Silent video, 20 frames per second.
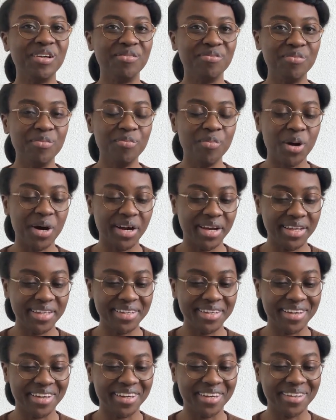
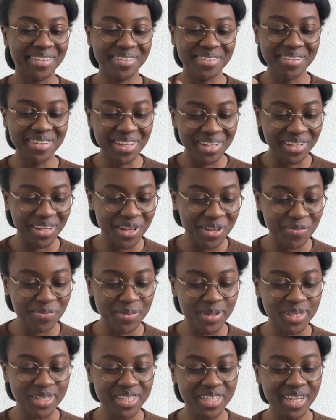my knitting
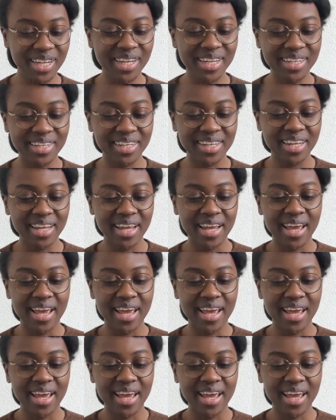machine,